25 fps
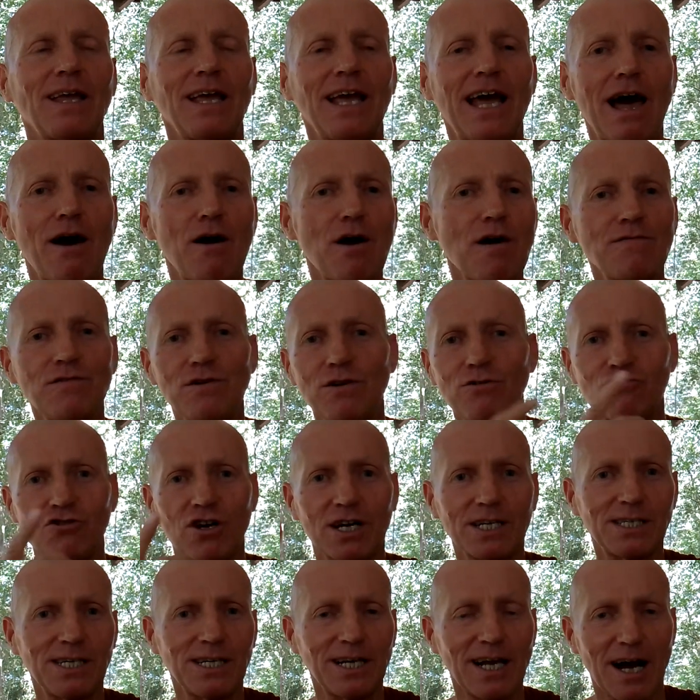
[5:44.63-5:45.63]
However you
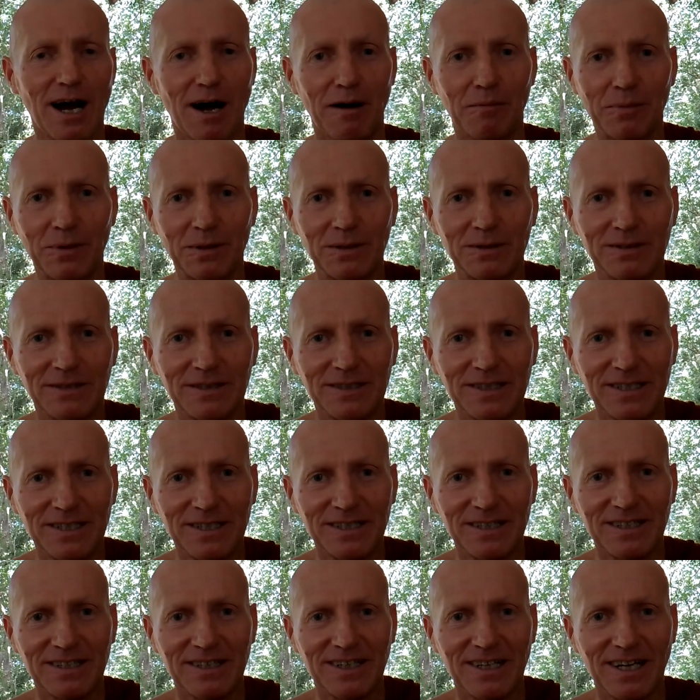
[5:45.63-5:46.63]
dress it up,
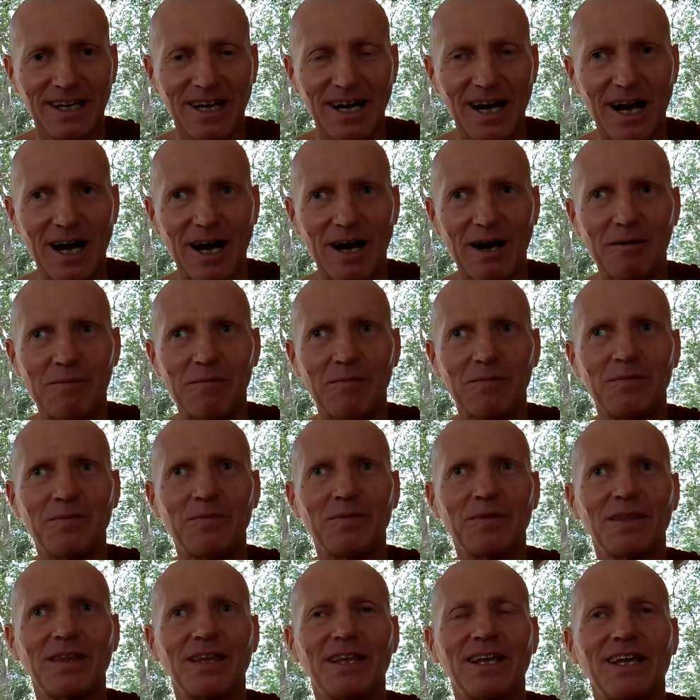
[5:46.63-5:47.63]

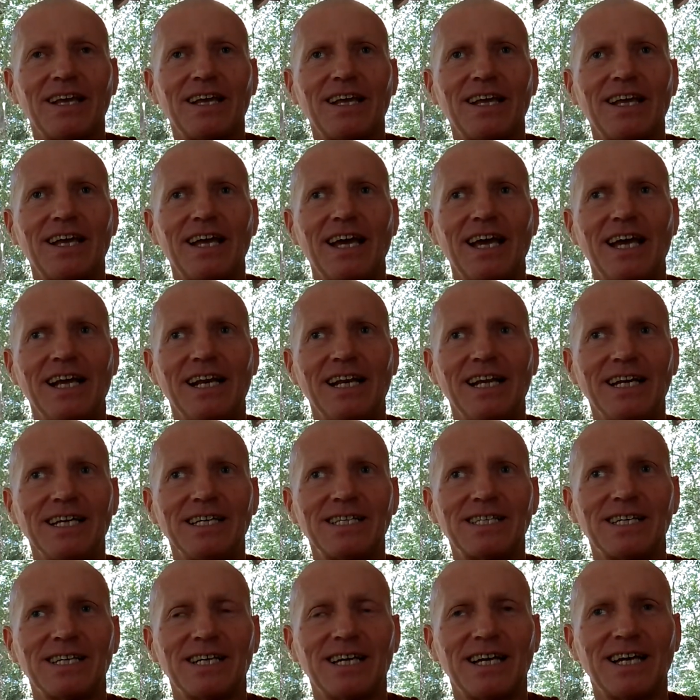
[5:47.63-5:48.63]
it
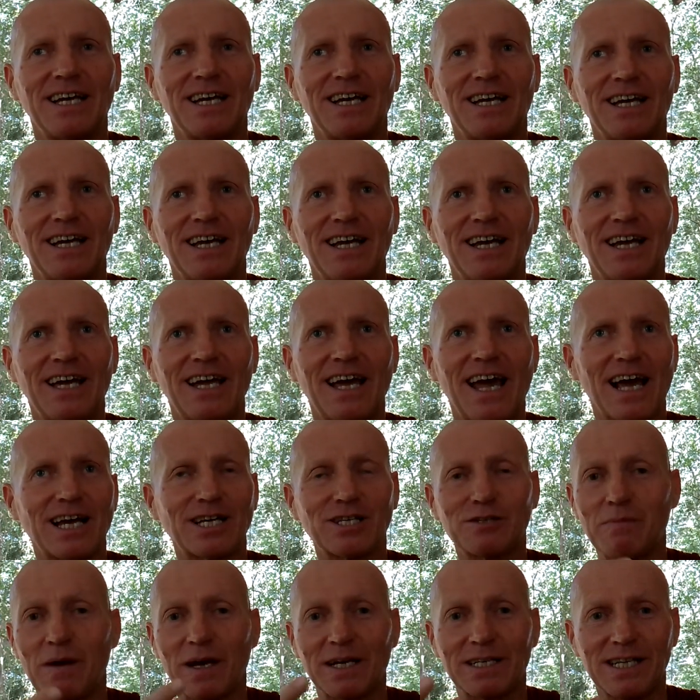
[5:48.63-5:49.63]
is
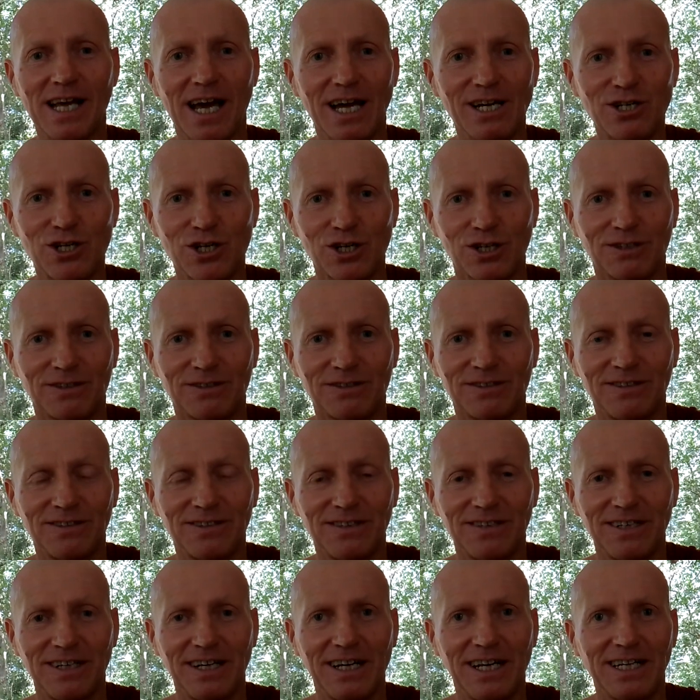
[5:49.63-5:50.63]
expectation,
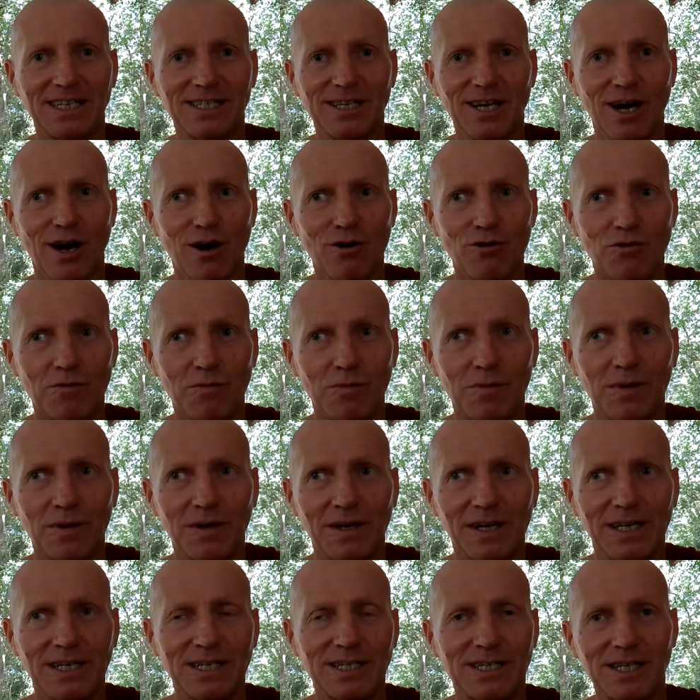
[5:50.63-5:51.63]
it is hope,
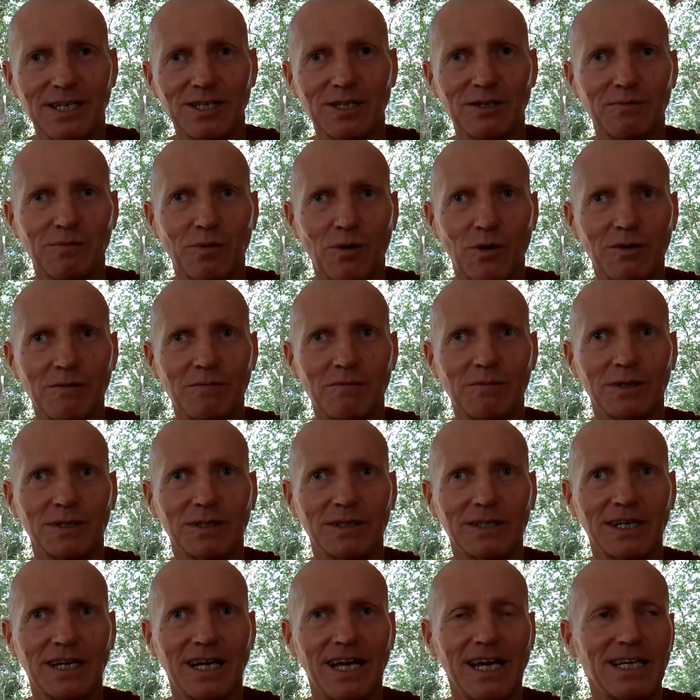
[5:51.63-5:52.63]
it is
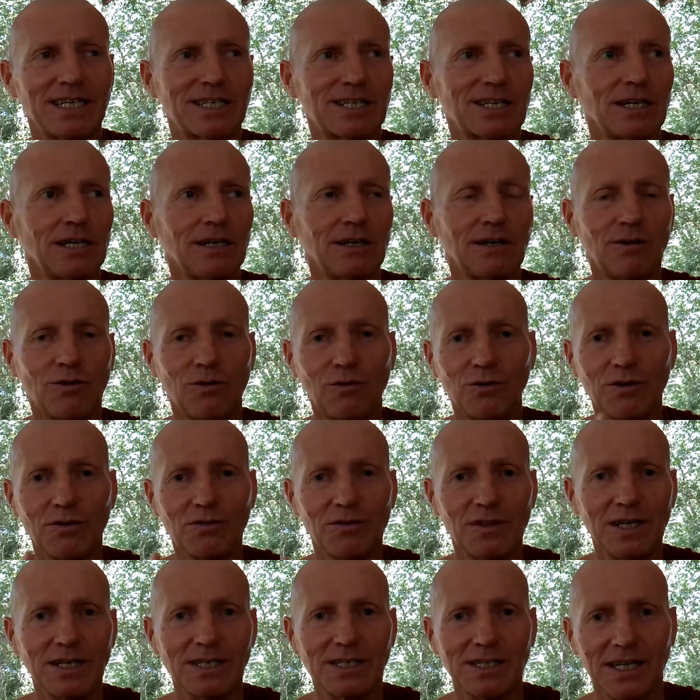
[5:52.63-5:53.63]
disappointment, it's all
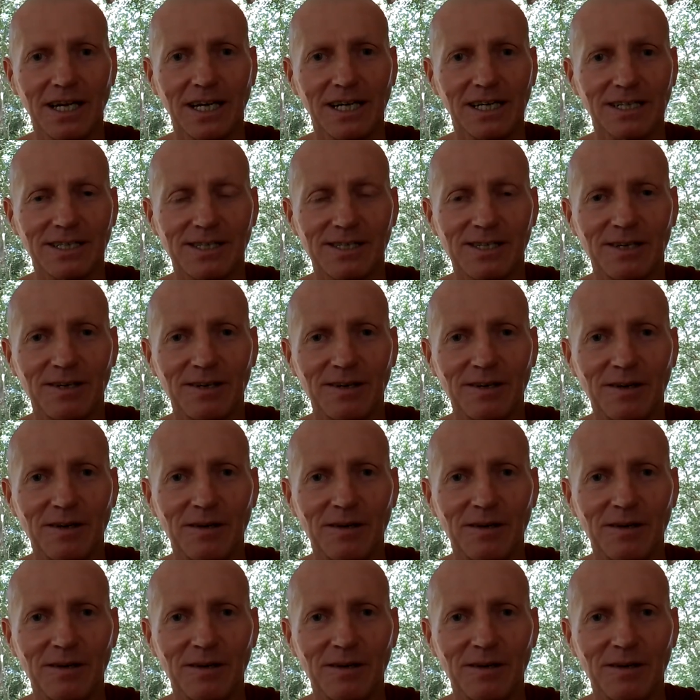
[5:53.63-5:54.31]
of these things.